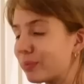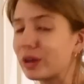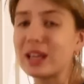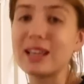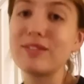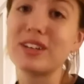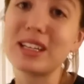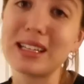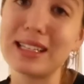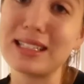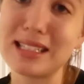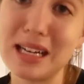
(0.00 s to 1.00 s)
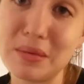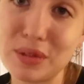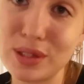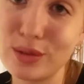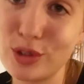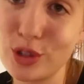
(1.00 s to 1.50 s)
But he really is an
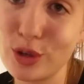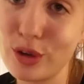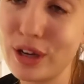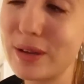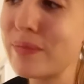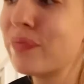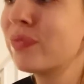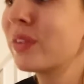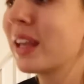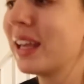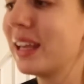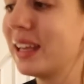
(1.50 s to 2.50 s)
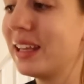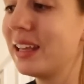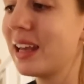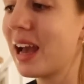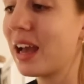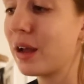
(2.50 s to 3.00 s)
absolute joy.
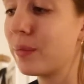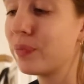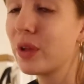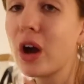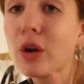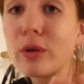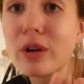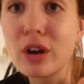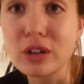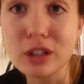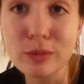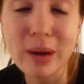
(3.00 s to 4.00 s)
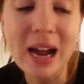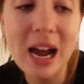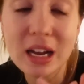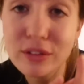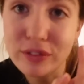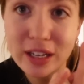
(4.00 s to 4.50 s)
He, oh God, my eye
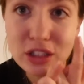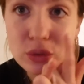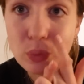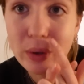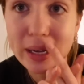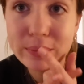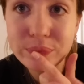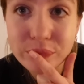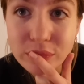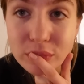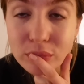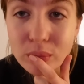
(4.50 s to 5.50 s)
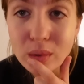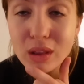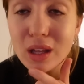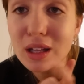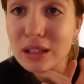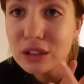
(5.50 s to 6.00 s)
infection went.
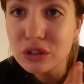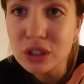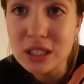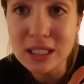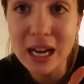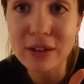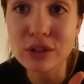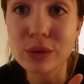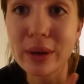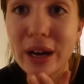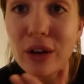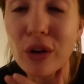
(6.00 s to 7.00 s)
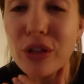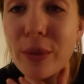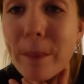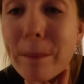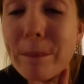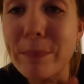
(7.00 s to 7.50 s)
Literally the day after it went, I got
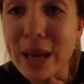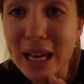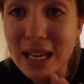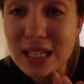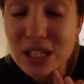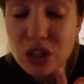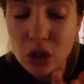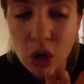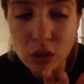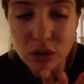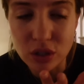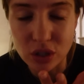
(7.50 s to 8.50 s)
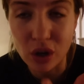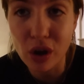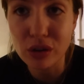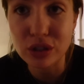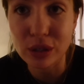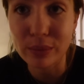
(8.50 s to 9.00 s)
the biggest cold sore
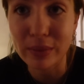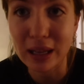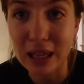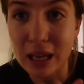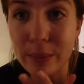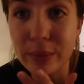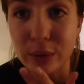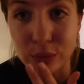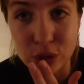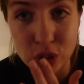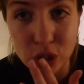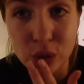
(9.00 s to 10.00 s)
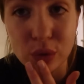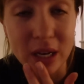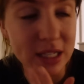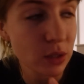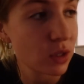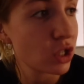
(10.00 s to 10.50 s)
on the top of my lip. It was two
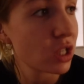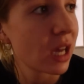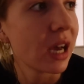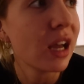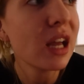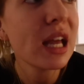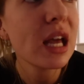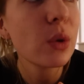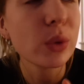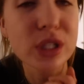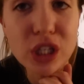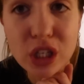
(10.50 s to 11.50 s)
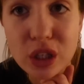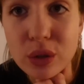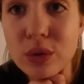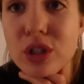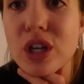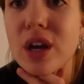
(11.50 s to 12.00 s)
next to each other. It was
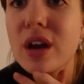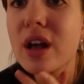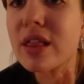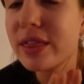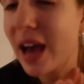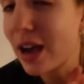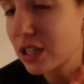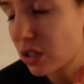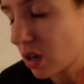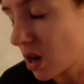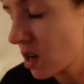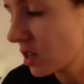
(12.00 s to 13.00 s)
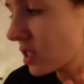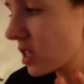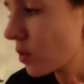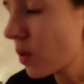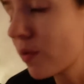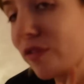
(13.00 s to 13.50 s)
huge. That's gone.
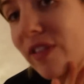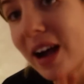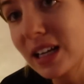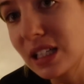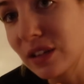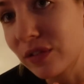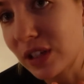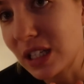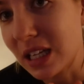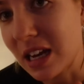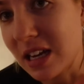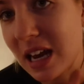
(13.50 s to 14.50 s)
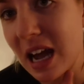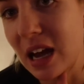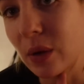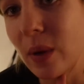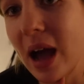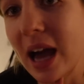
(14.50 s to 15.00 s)
So we're fighting fit again
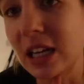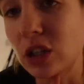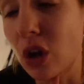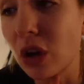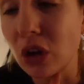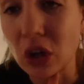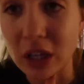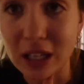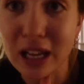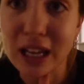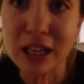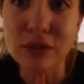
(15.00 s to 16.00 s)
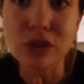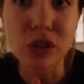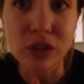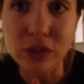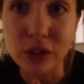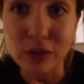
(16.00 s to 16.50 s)
now and not looking like I've
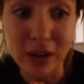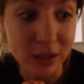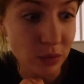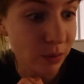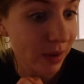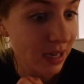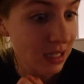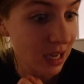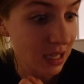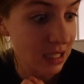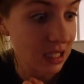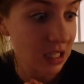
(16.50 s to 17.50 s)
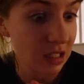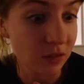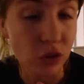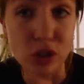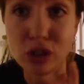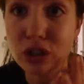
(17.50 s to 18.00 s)
done a few rounds with Mike Tyson and
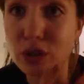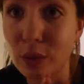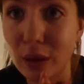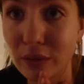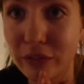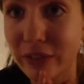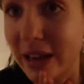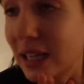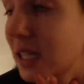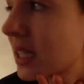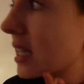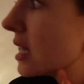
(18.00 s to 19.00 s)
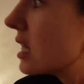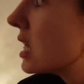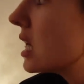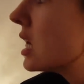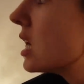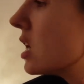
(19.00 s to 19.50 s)
just got a swollen face.
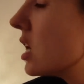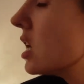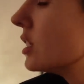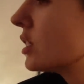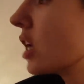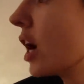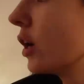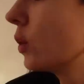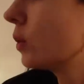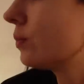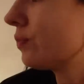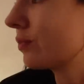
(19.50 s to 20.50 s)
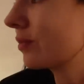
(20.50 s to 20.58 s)
So